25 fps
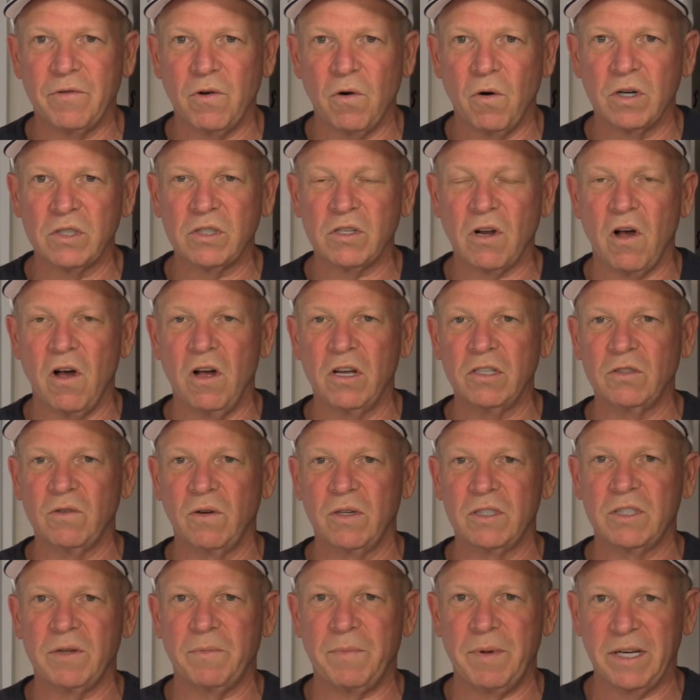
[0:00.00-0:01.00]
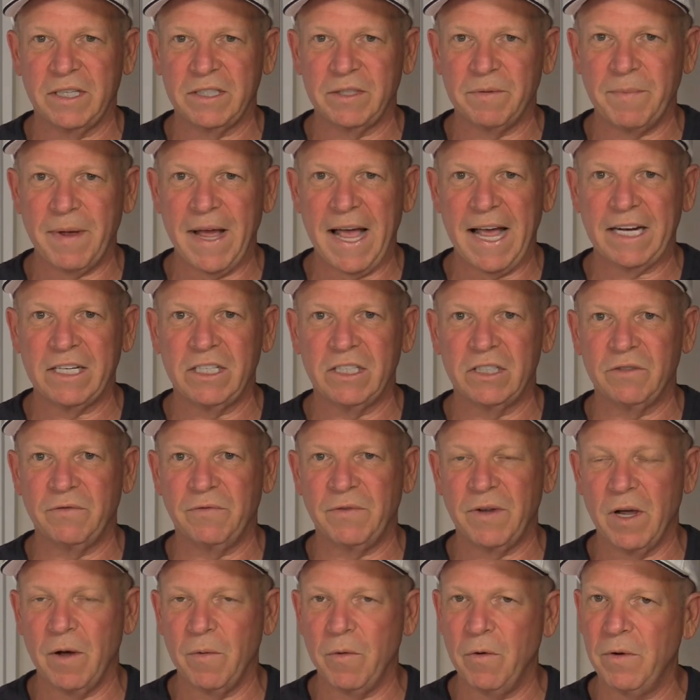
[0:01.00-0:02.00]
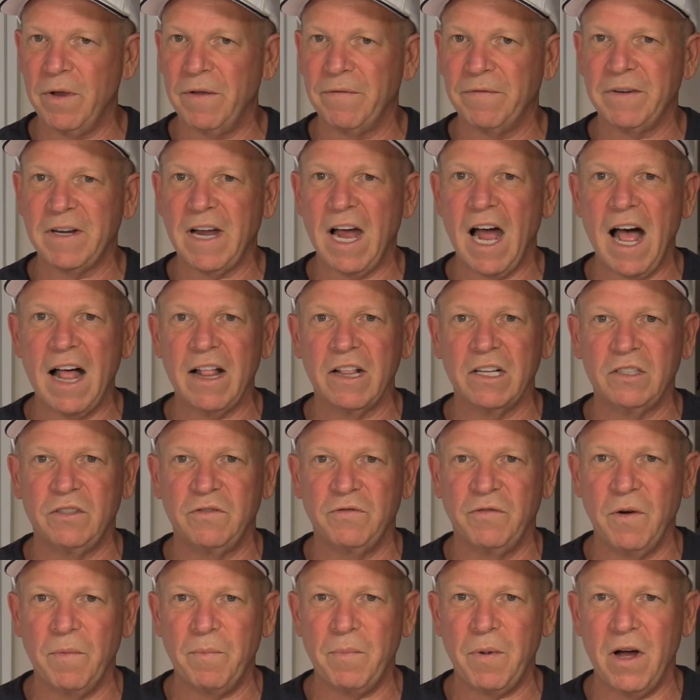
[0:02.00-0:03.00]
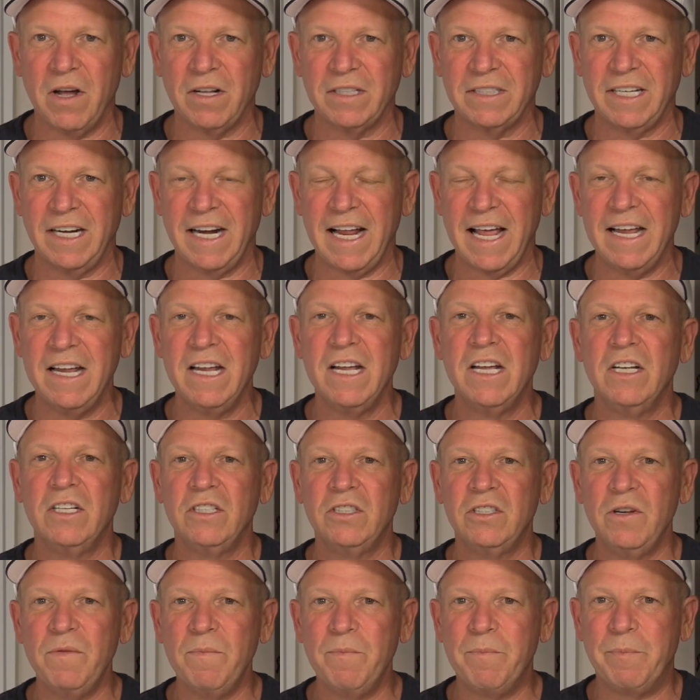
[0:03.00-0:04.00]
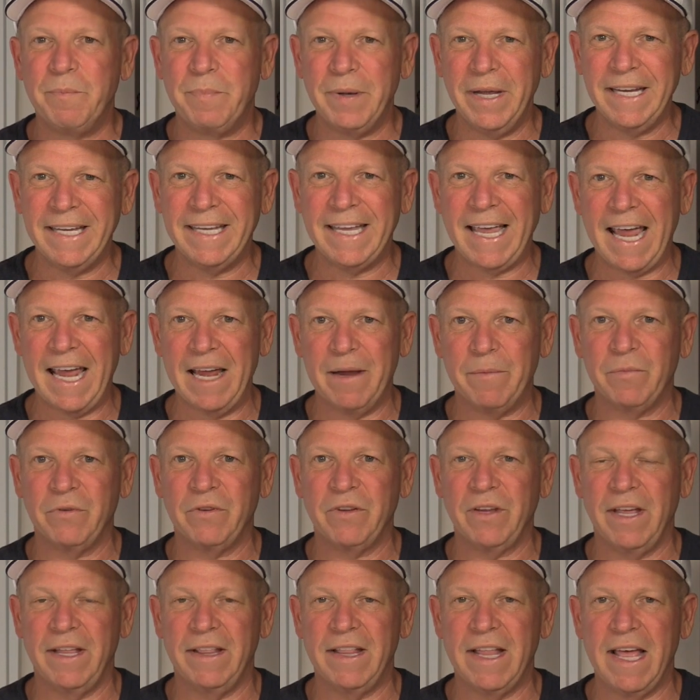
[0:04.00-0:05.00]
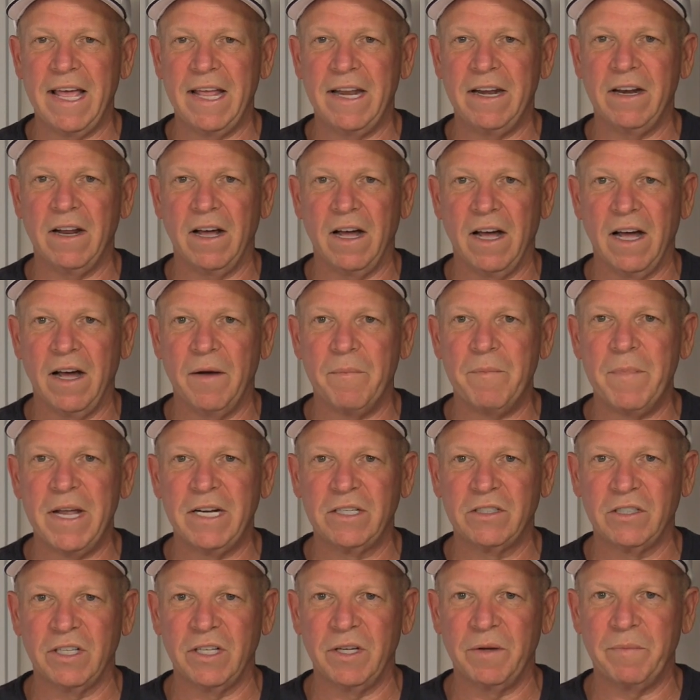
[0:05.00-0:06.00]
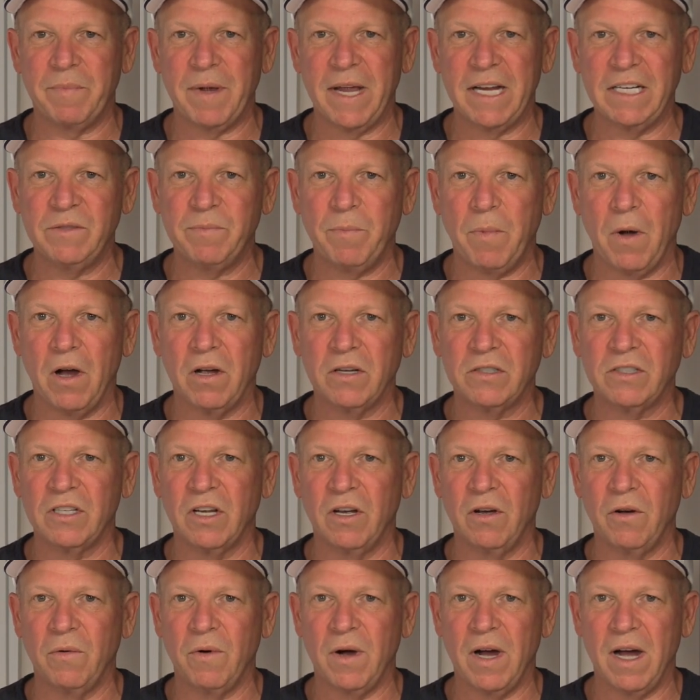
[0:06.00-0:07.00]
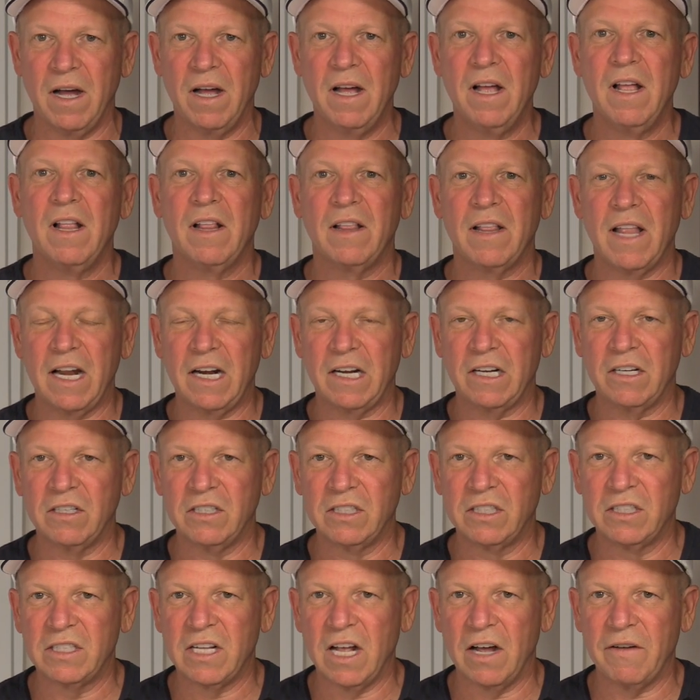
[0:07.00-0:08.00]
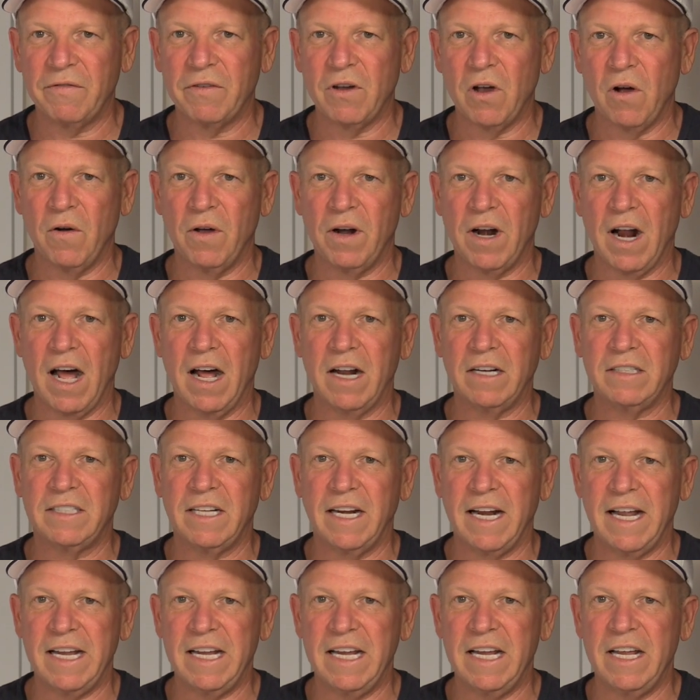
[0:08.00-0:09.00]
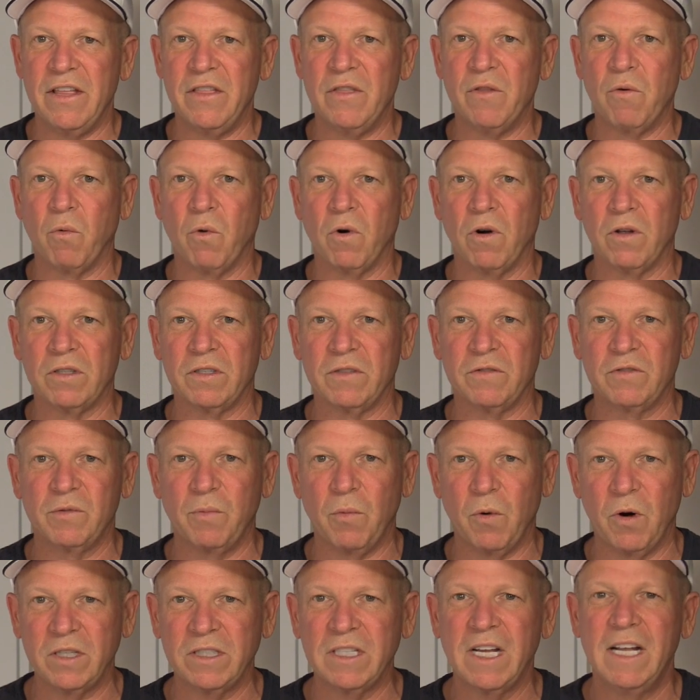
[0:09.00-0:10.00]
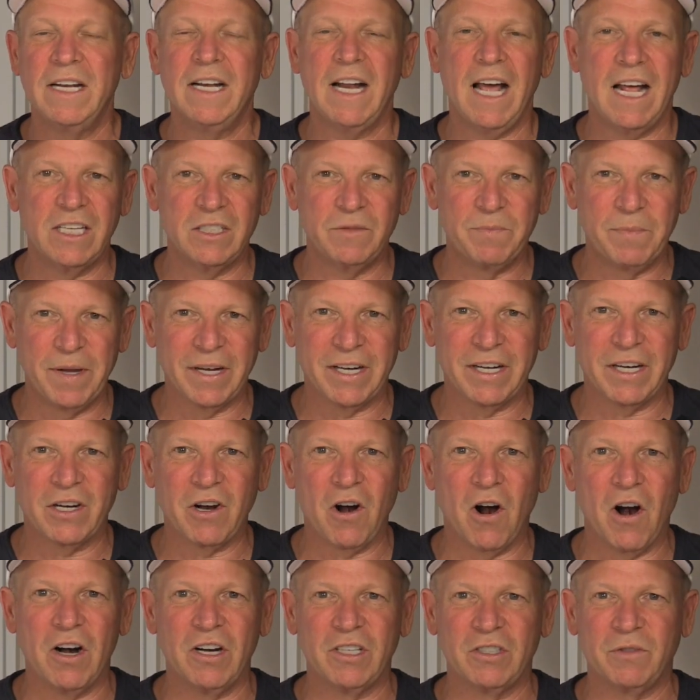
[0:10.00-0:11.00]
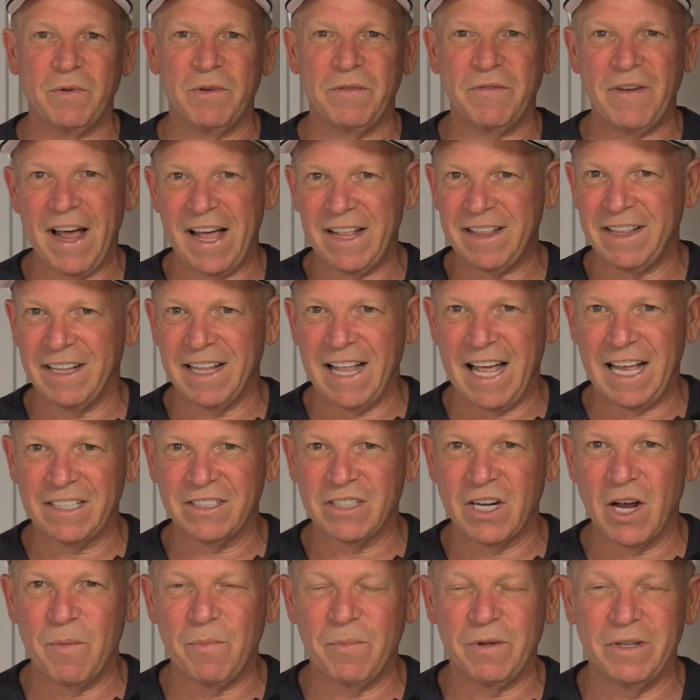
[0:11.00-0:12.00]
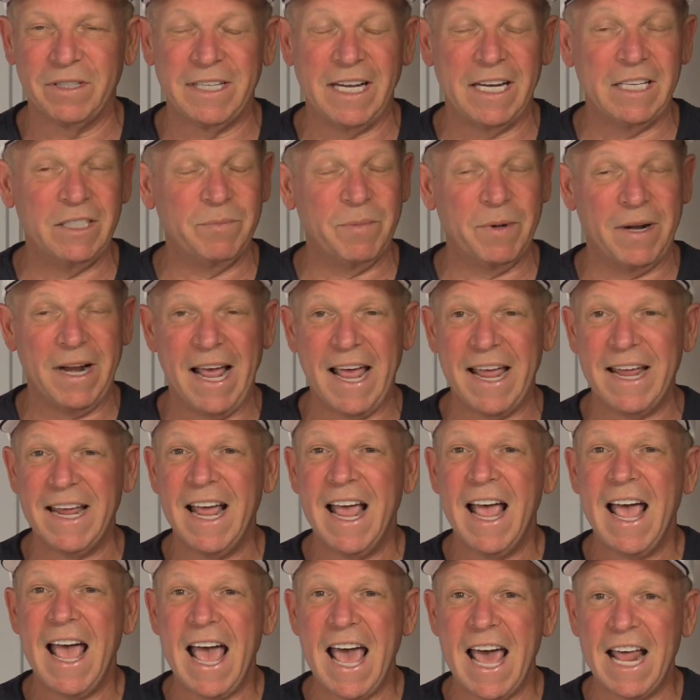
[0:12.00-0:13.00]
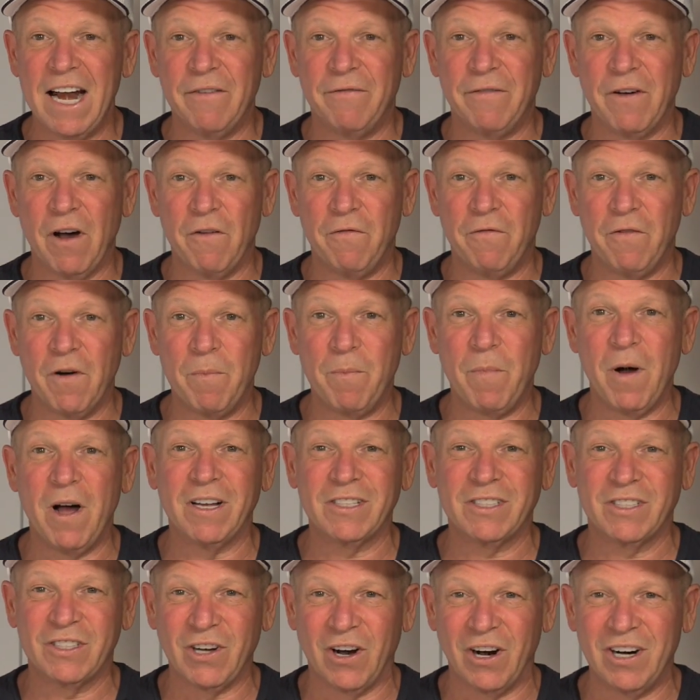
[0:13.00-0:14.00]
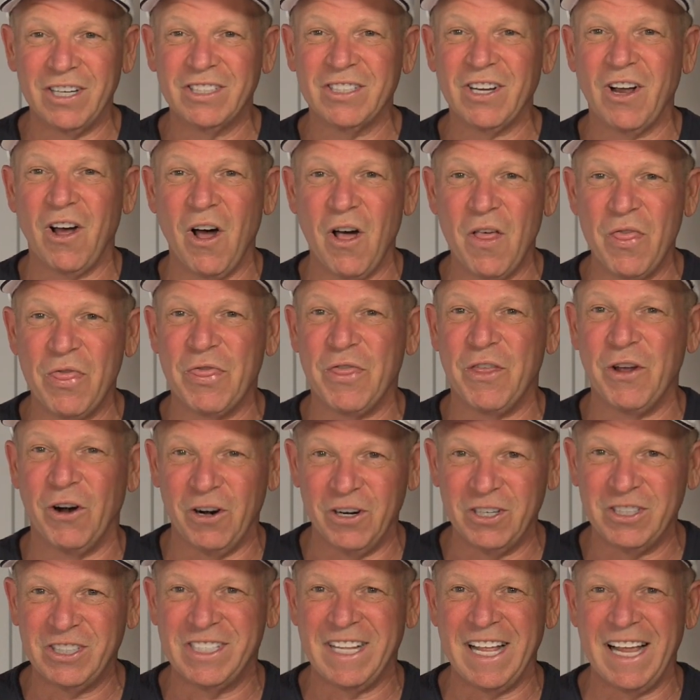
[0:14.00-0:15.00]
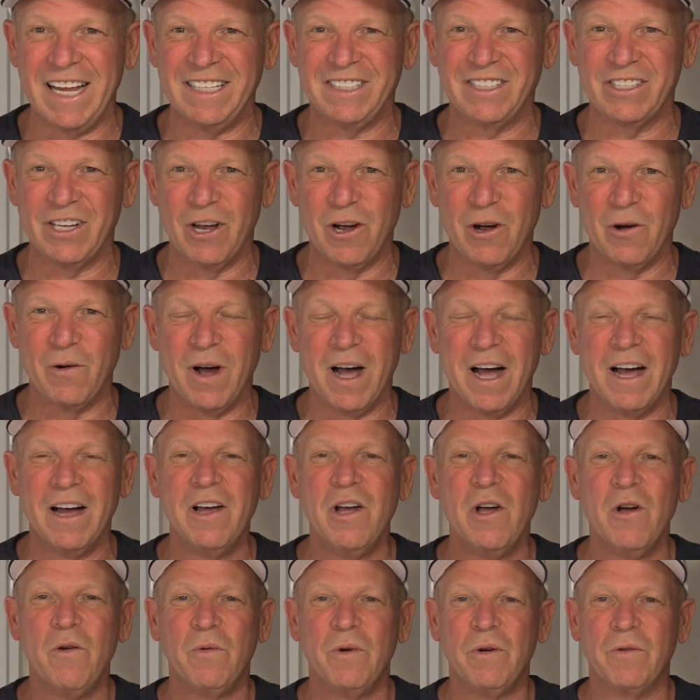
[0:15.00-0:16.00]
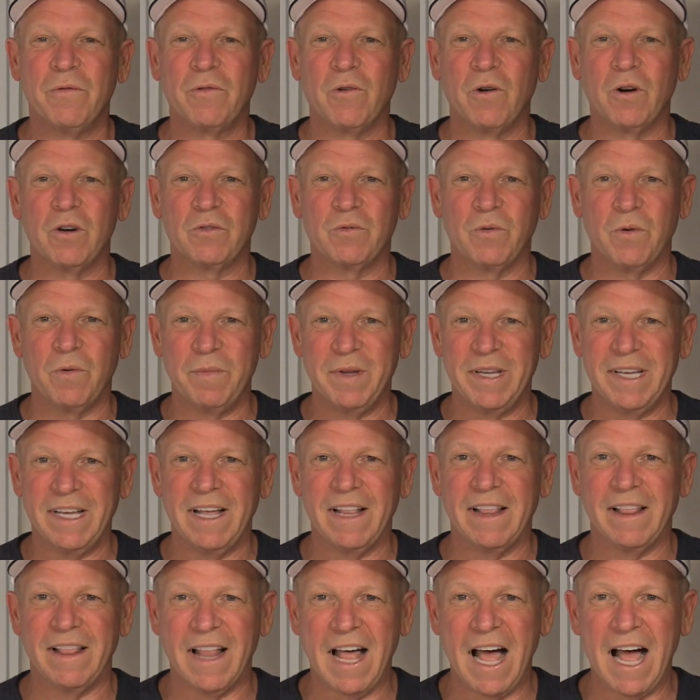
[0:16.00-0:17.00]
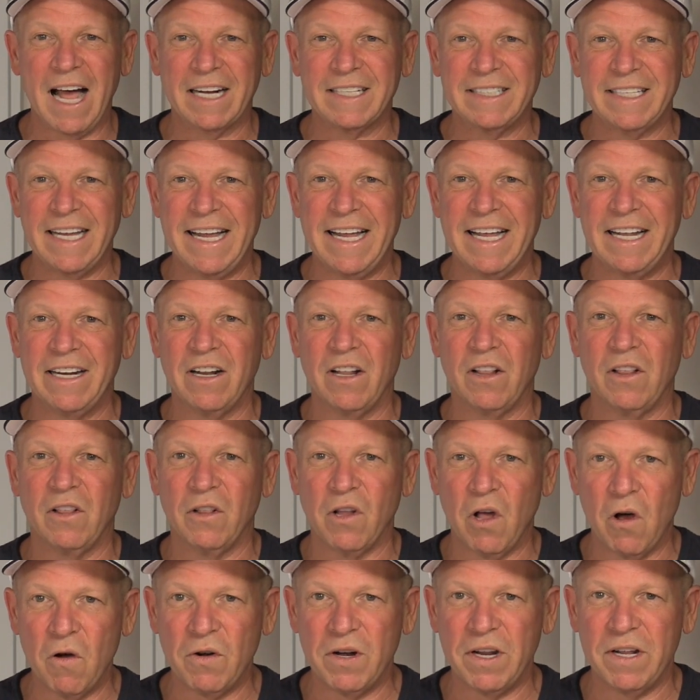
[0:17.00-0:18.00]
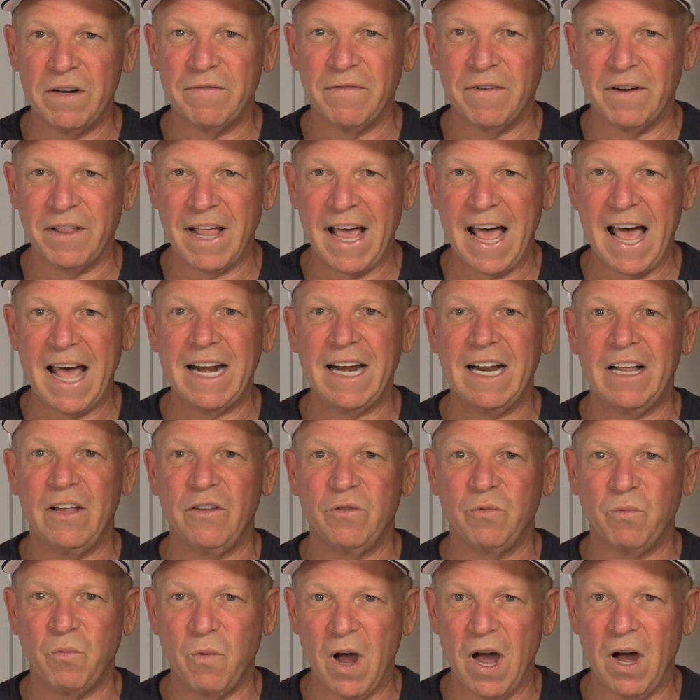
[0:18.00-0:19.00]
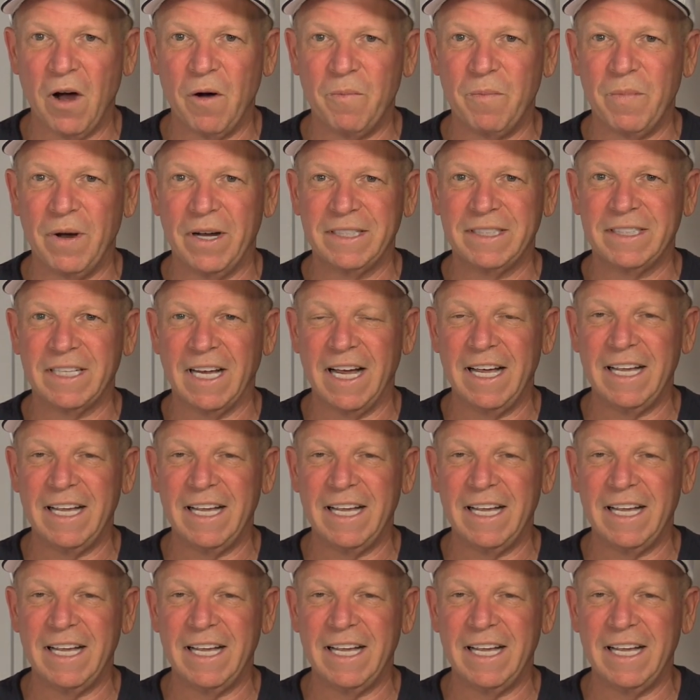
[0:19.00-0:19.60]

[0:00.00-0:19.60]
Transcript: Of course, all sorts of picks and packages available. We have college football today, two big games, and then Major League Baseball. So a lot of good stuff going on today in the world of sports. Not as big a card as we've had the last couple of days, but hey, NFL football starts on Thursday. So we, of course, will be locked and loaded for that as well. But